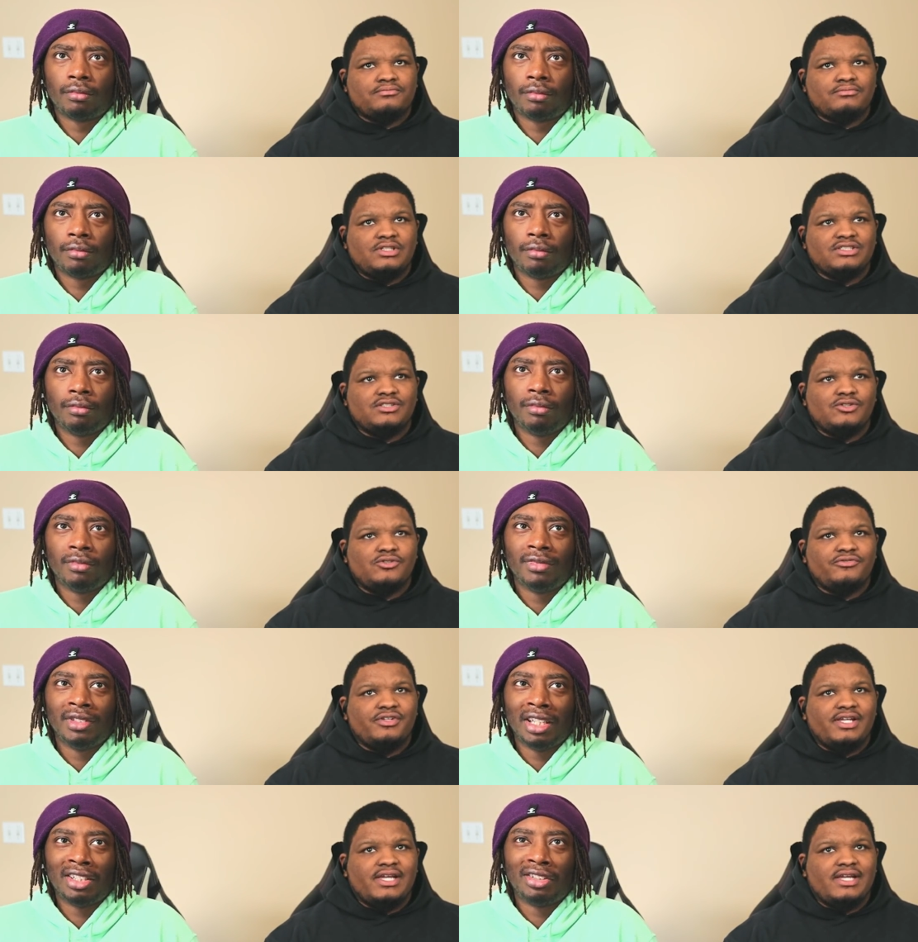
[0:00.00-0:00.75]
Speaker 1: That's
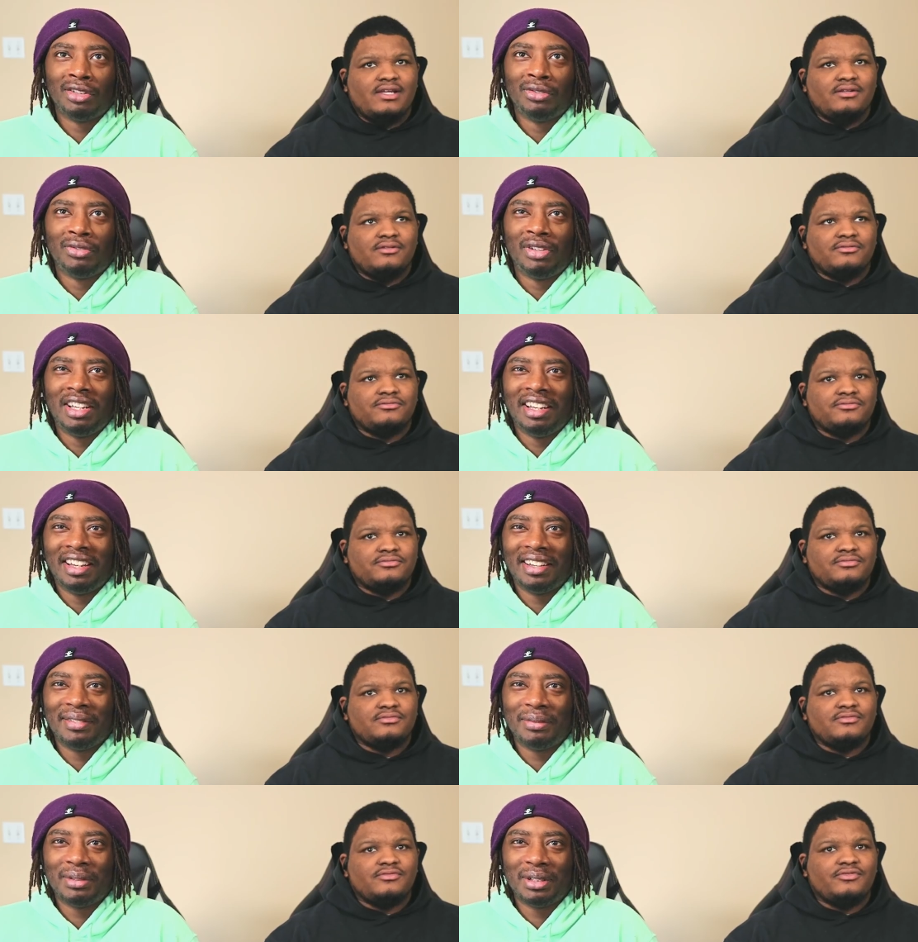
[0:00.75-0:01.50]
Luffy
Speaker 2: That's hat. That's Luffy
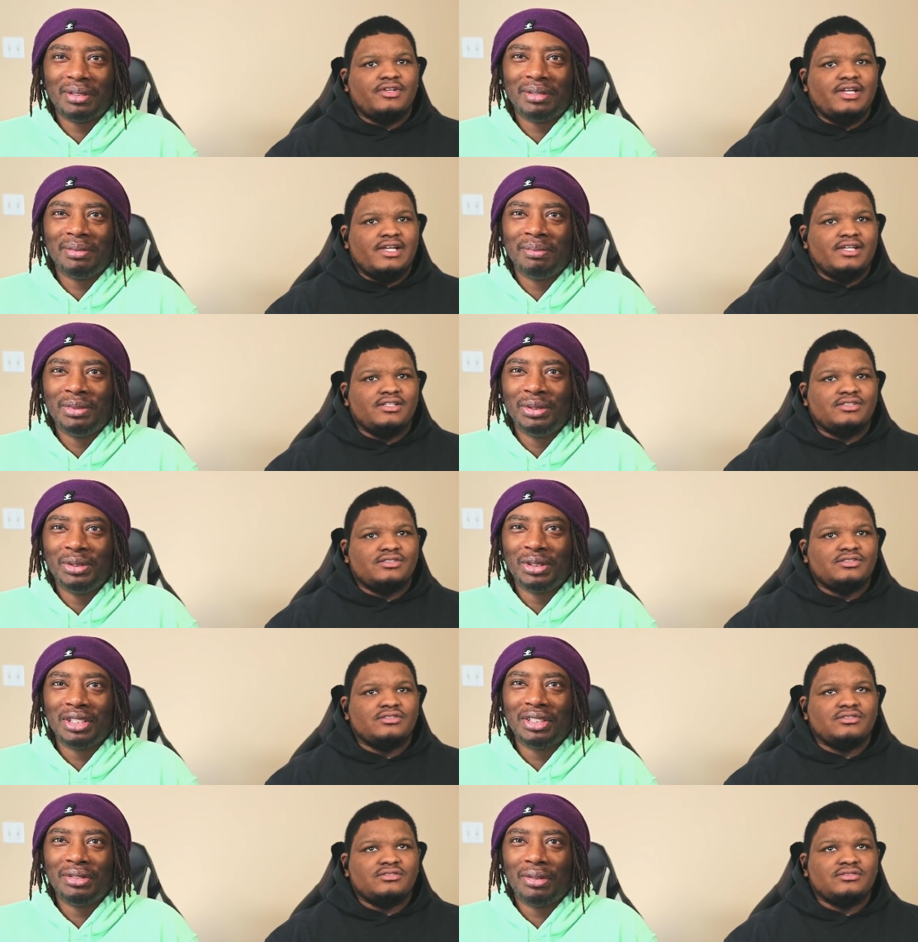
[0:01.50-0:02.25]
hat, bro. Hey.
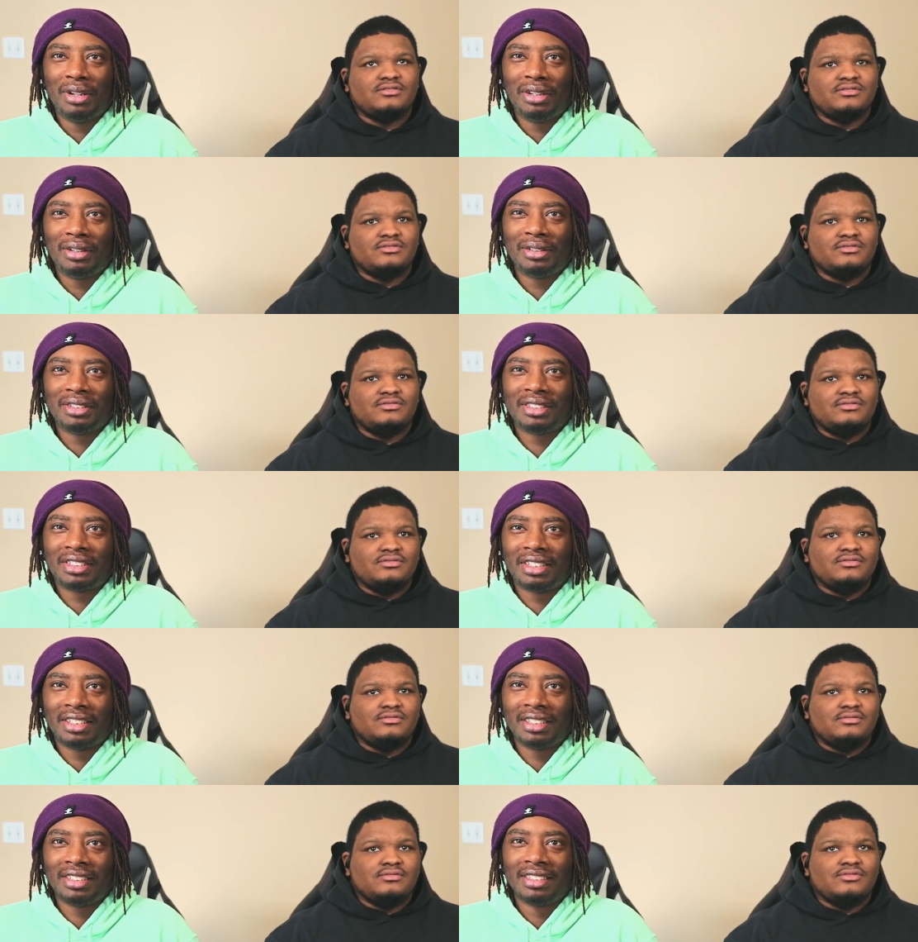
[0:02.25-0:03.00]
Mugiwara
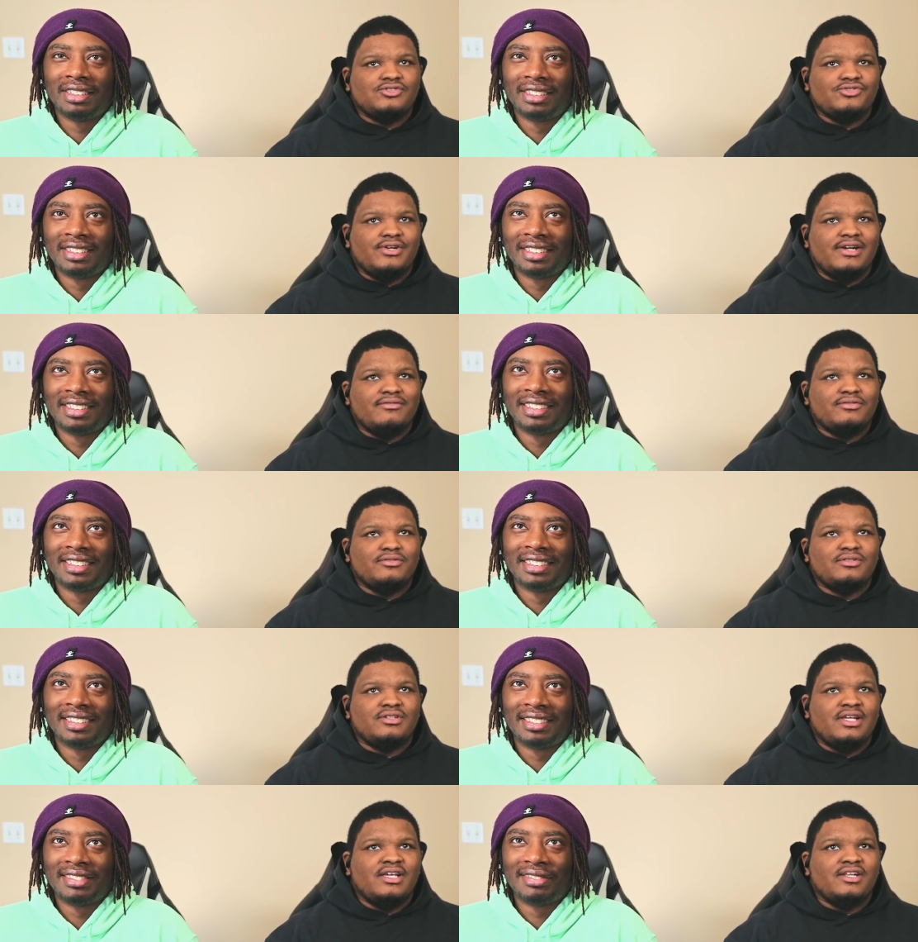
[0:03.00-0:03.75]
Chan.
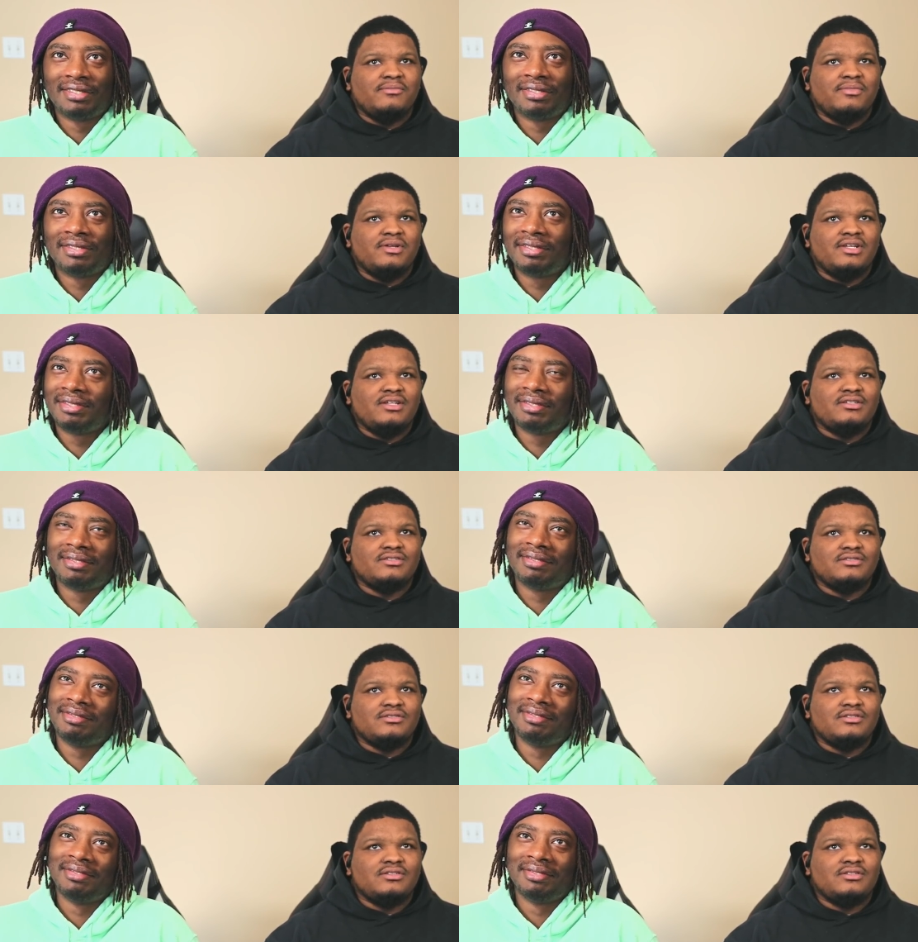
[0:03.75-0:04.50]
Speaker 1: Traveled animes
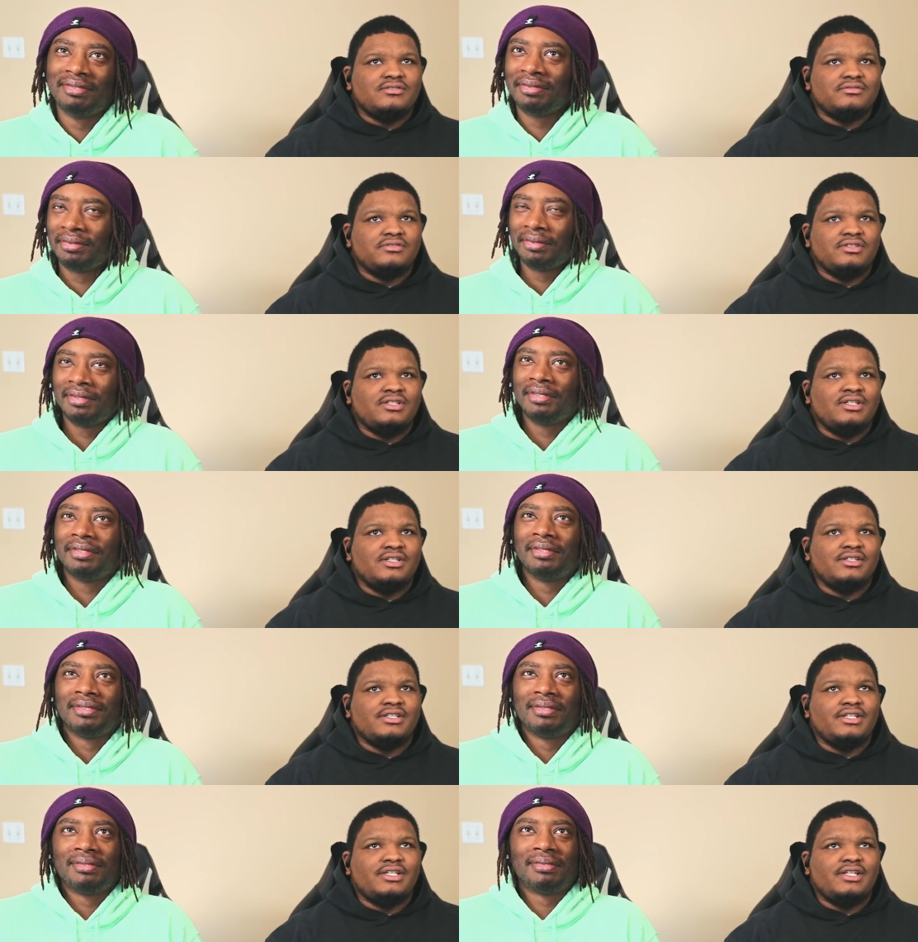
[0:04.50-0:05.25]
and stuff. Yeah,
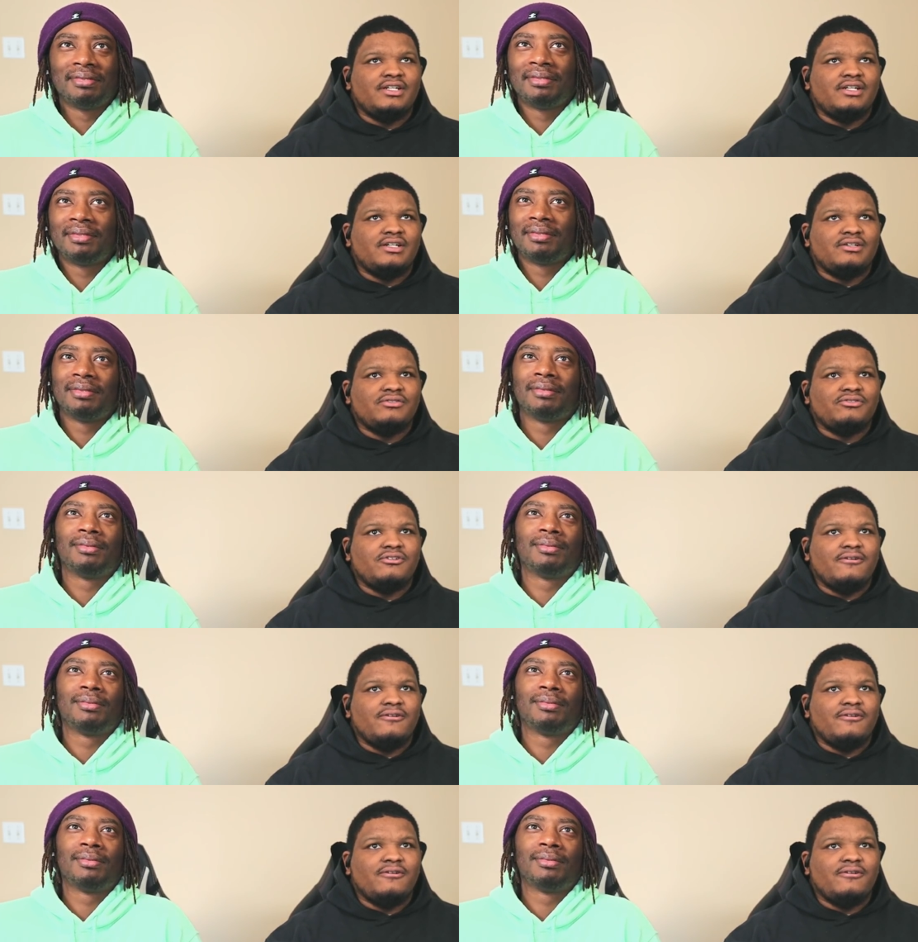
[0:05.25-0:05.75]
clean it off.